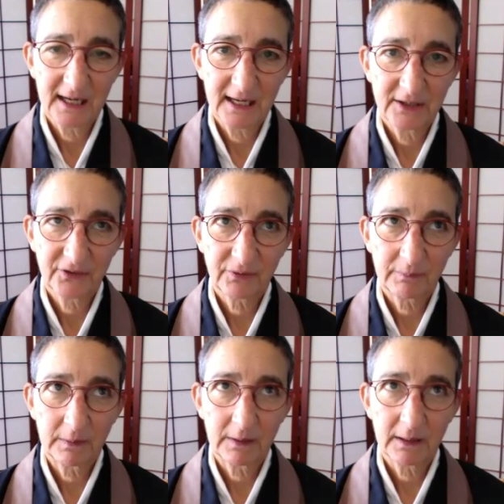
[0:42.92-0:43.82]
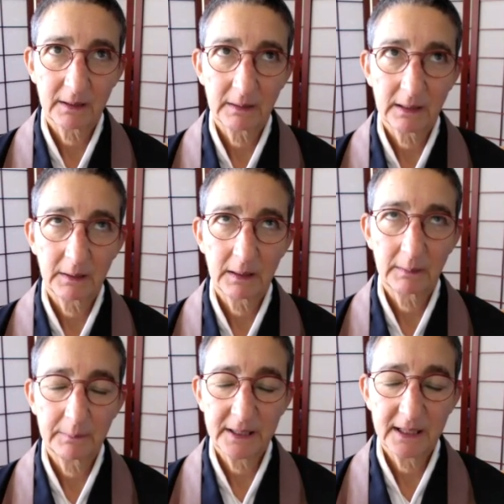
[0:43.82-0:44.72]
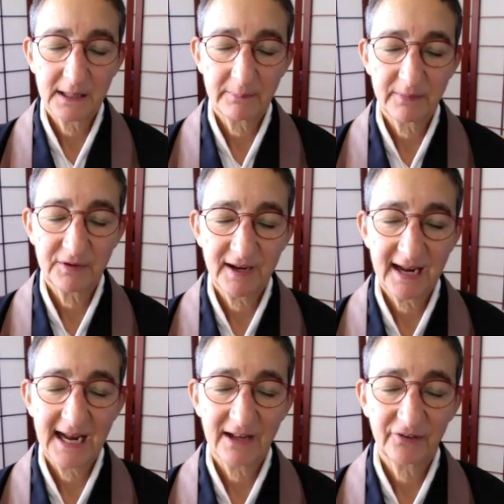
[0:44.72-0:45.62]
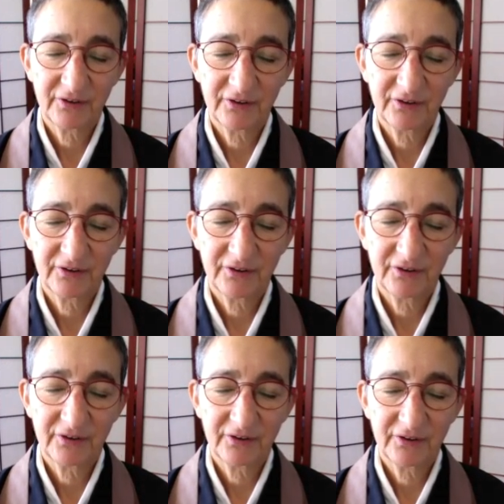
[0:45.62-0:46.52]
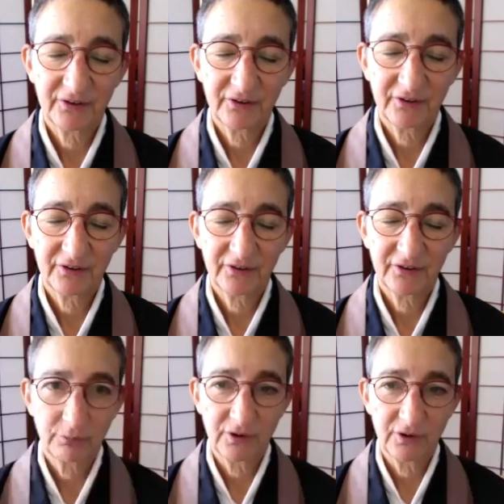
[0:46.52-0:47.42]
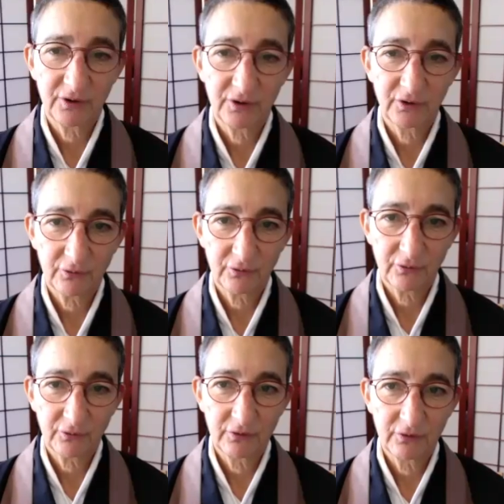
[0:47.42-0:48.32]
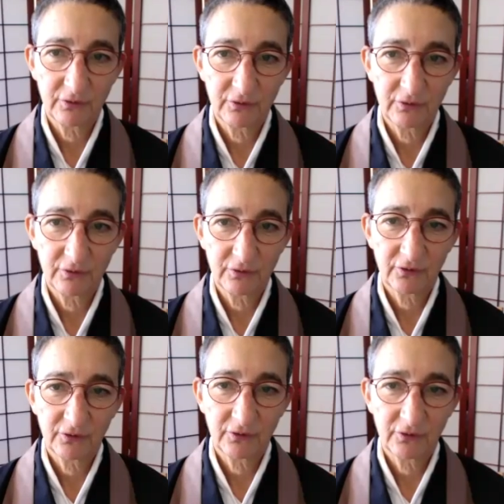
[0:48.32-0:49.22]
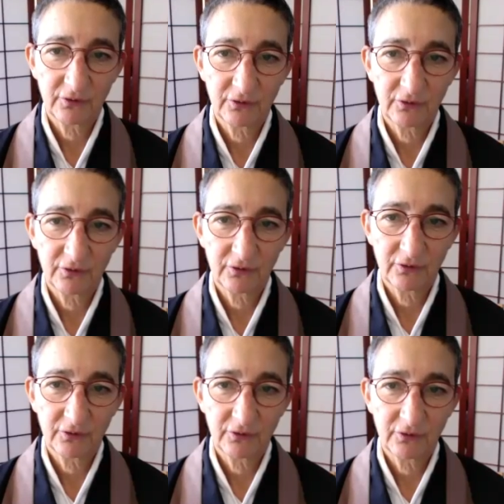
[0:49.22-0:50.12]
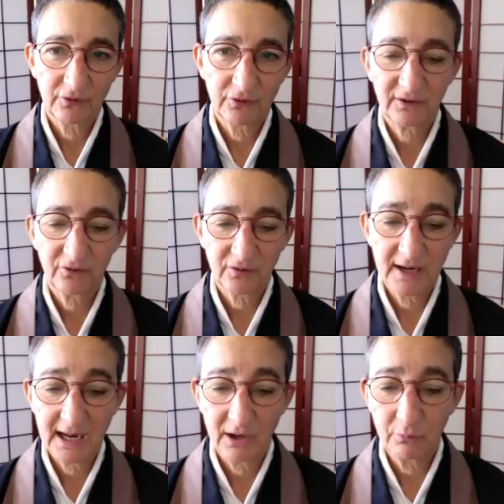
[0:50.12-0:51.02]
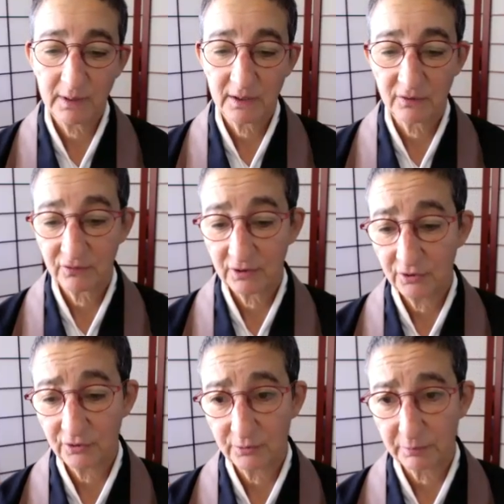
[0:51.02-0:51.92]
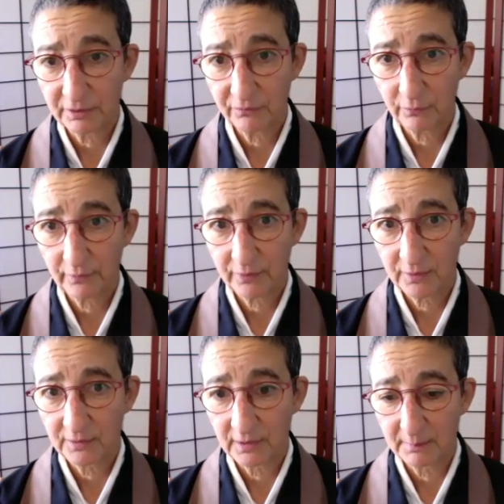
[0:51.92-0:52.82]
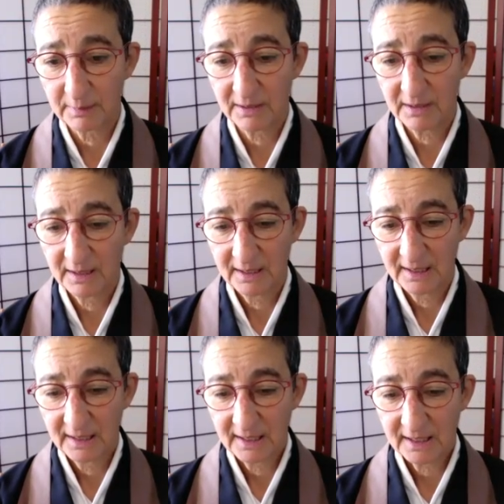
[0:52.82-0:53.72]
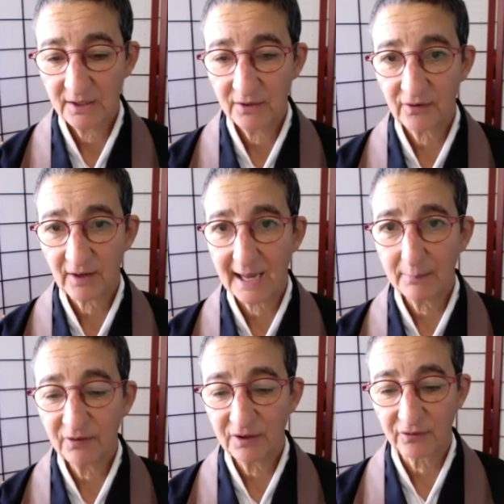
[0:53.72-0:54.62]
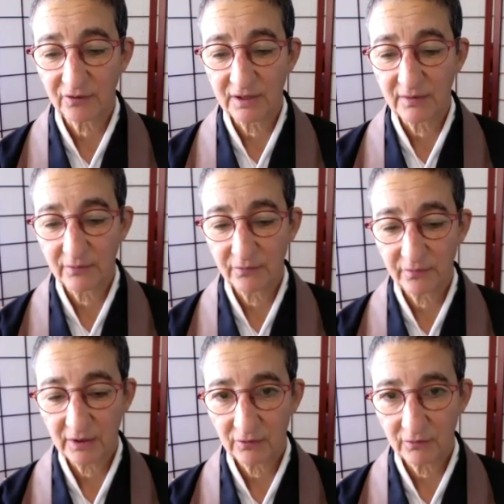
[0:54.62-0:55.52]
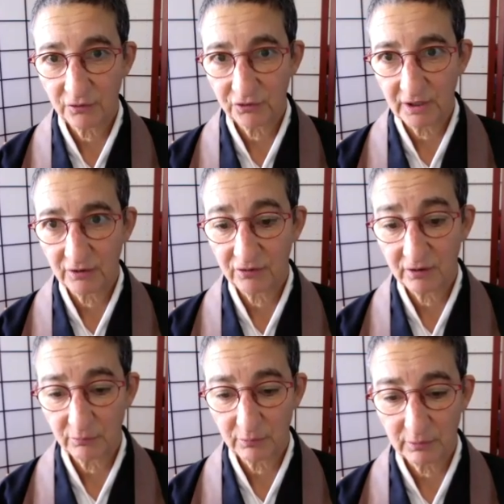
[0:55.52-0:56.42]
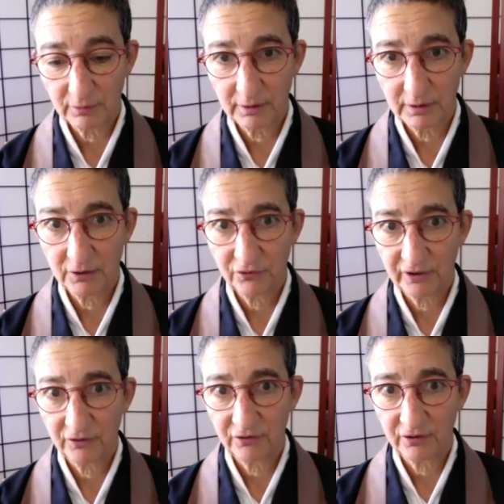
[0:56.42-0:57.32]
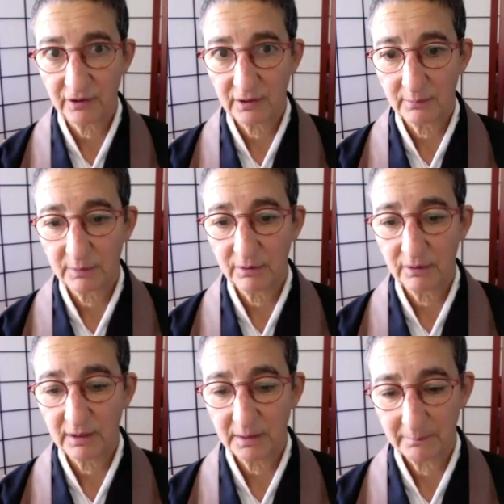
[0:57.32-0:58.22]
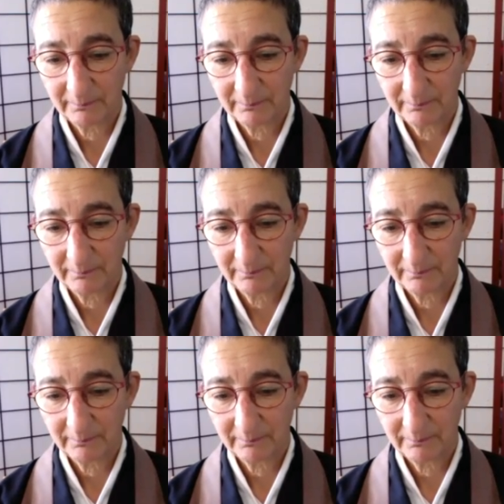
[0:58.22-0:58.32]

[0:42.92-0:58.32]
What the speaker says: it's become the task of us who are senior students to try and figure out what our own practice is and how we continue to bring forth the Dharma in his absence and in the face of a changing world and a changing community.